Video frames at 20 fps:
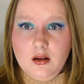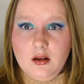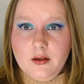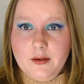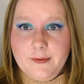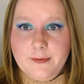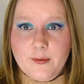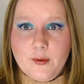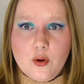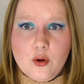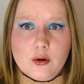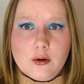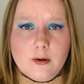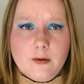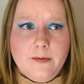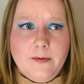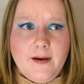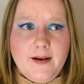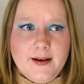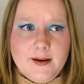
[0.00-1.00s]
4
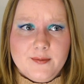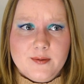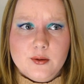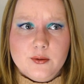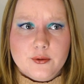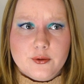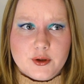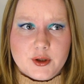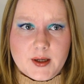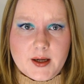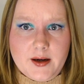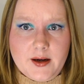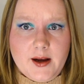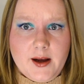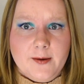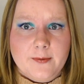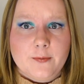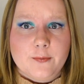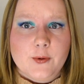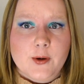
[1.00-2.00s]
or 5 looks, and I
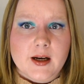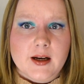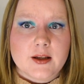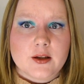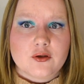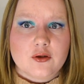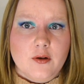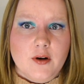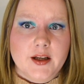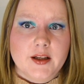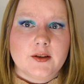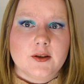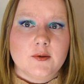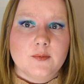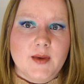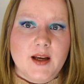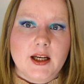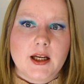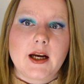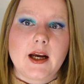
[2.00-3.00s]
have really tried to
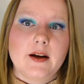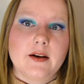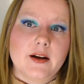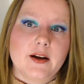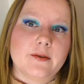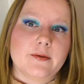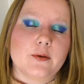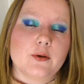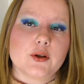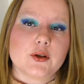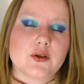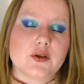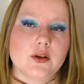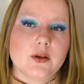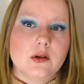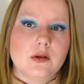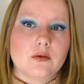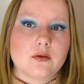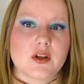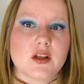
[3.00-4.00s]
make an effort to
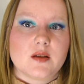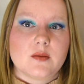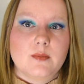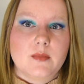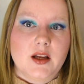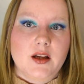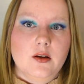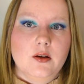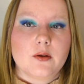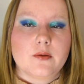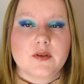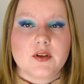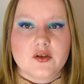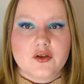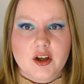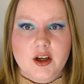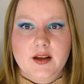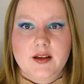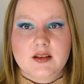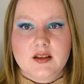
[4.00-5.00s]
use as many of the
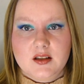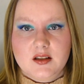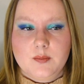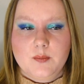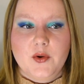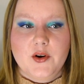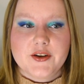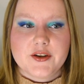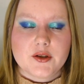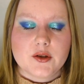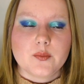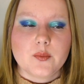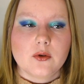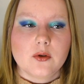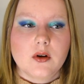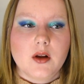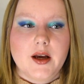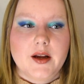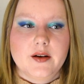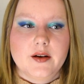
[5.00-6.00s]
shades as
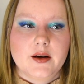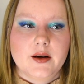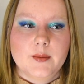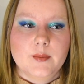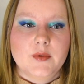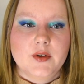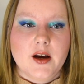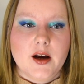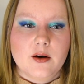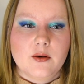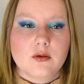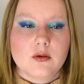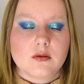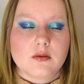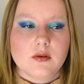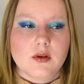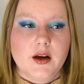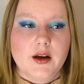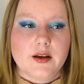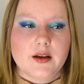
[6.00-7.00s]
possible, and I'm
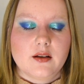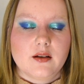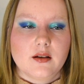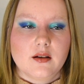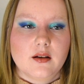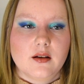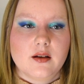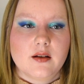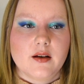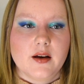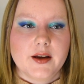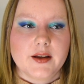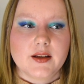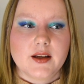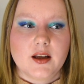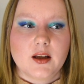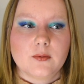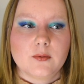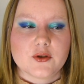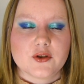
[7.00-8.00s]
now like, I
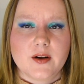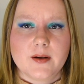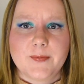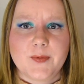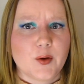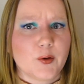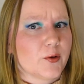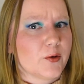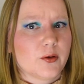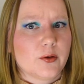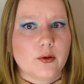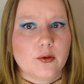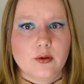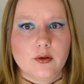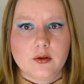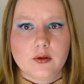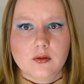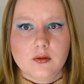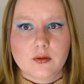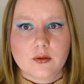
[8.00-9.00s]
think it was after the
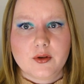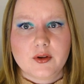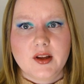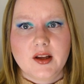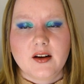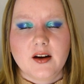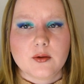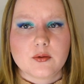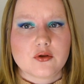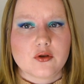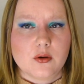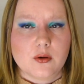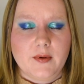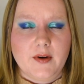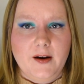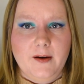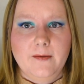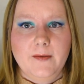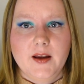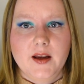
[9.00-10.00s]
3rd look that I was
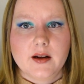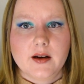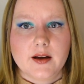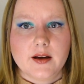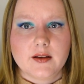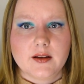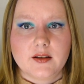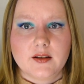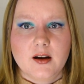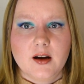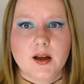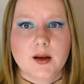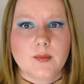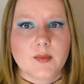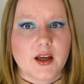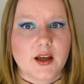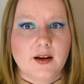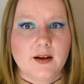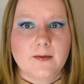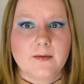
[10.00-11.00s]
already feeling that I am
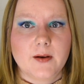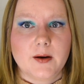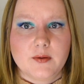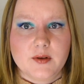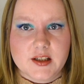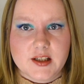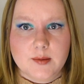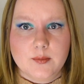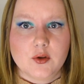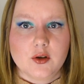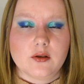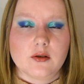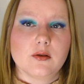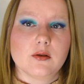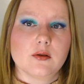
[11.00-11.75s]
getting very similar